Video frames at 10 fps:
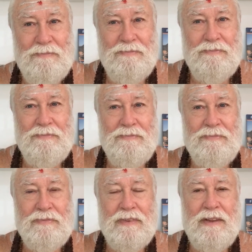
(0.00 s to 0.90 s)

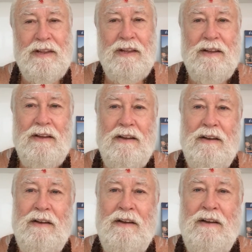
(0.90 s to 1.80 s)

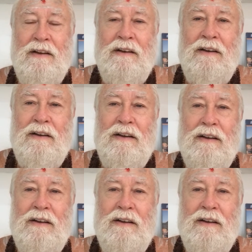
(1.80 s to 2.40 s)
(silence)